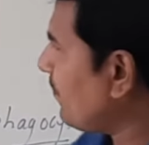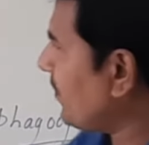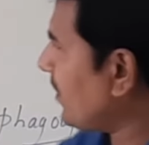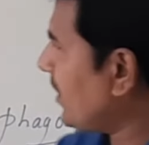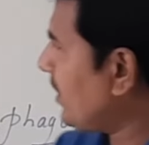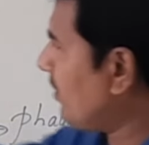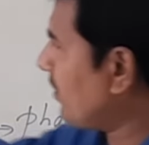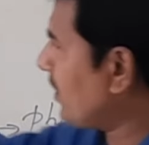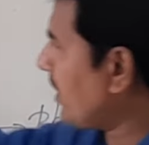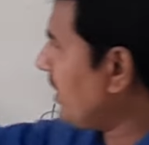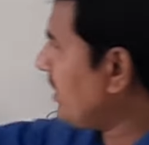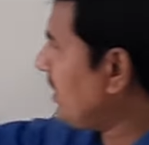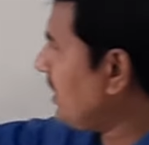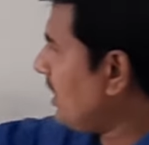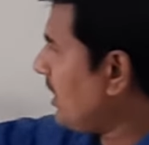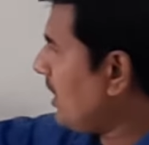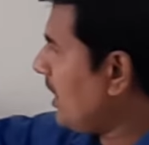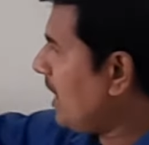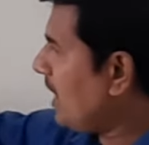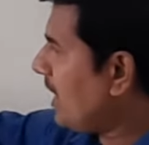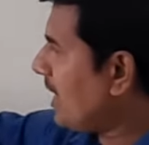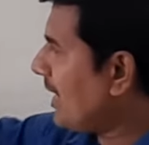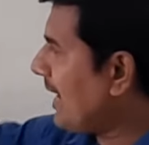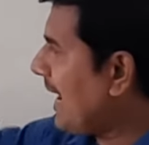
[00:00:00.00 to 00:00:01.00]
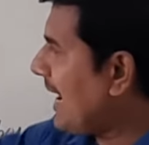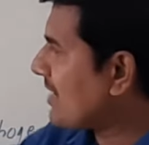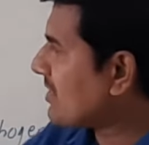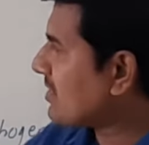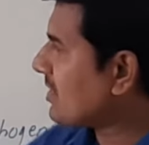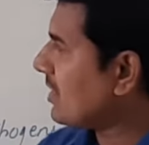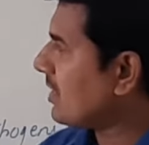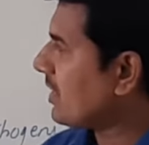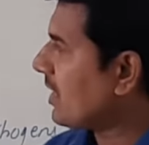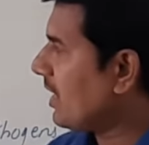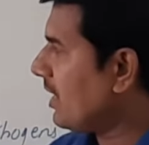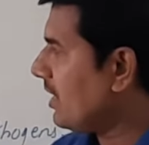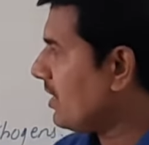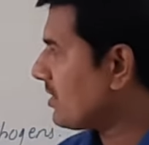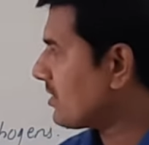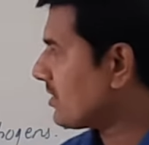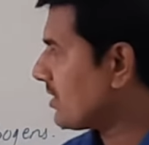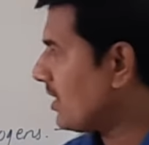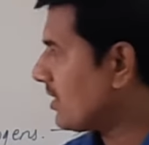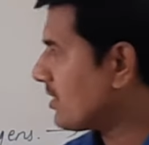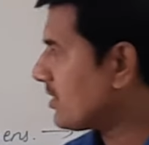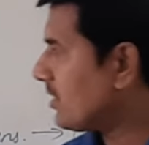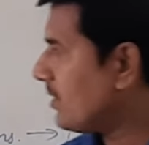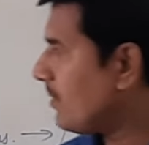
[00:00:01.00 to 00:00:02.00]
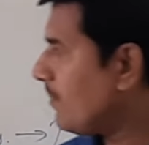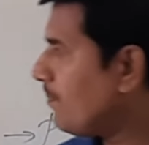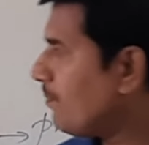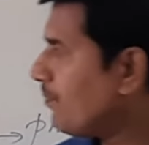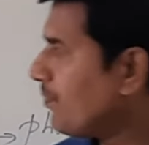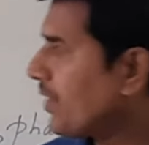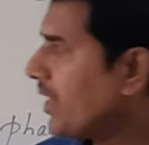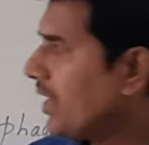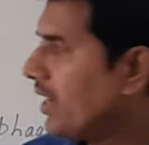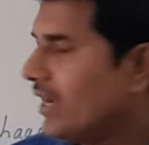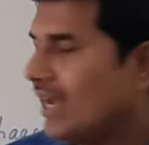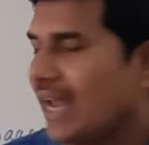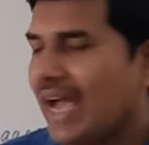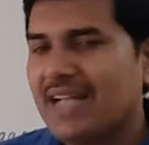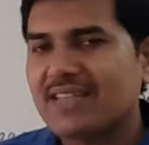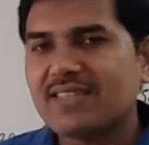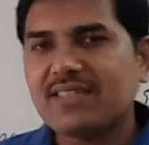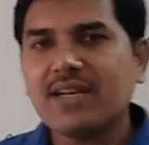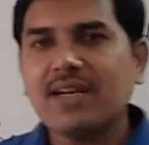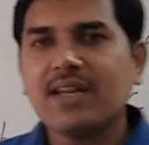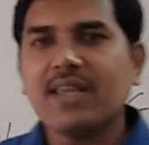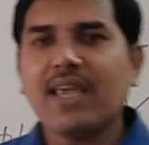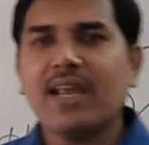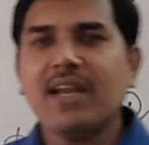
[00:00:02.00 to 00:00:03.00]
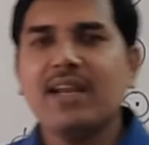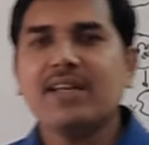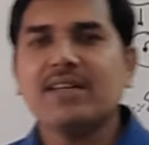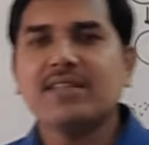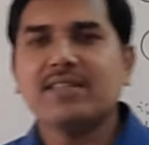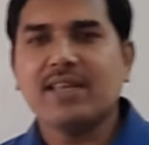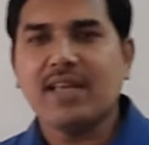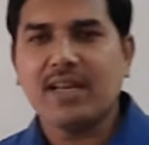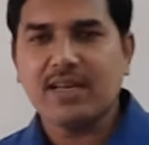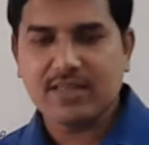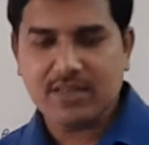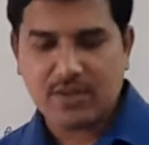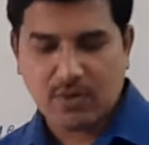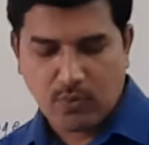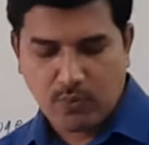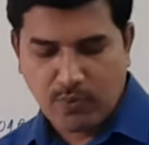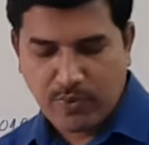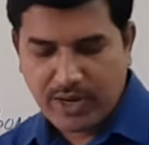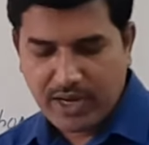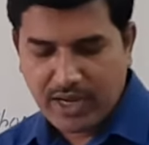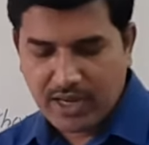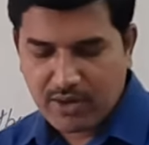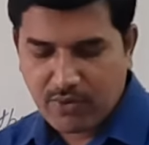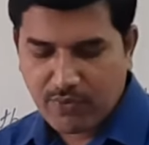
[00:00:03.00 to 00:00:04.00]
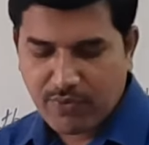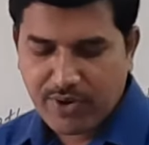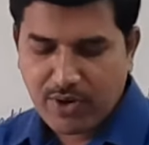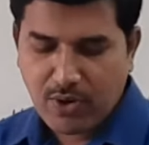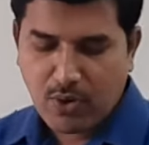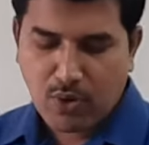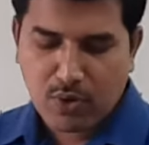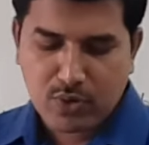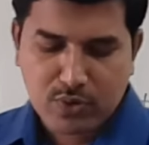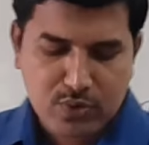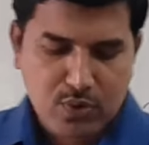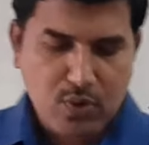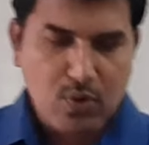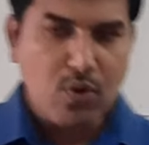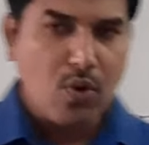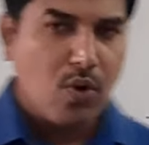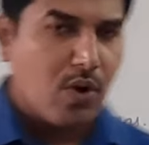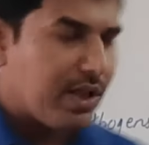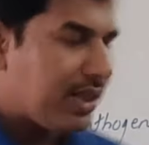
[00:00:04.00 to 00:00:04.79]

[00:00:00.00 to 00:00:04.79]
Okay, then natural killer cells. Natural killer cells, where we also call